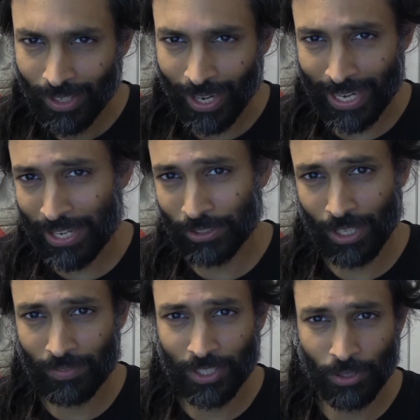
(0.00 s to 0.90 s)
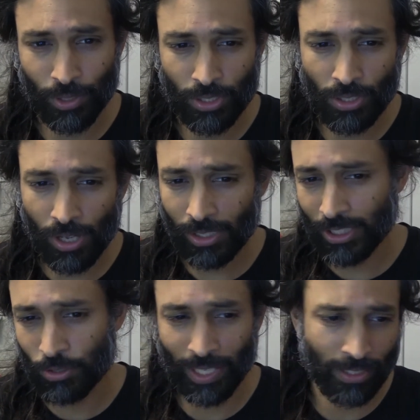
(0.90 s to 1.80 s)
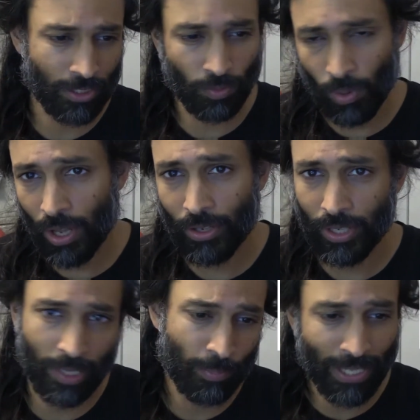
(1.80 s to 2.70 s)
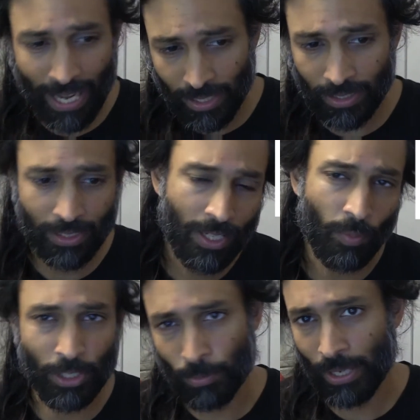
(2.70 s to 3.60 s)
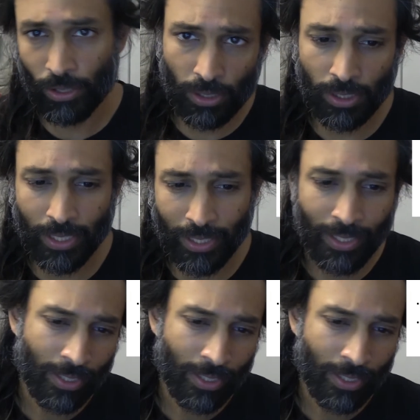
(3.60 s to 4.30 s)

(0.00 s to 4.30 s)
I ate a lot of dinner with salt, I drank tons of water, I ate bananas, went to bed early.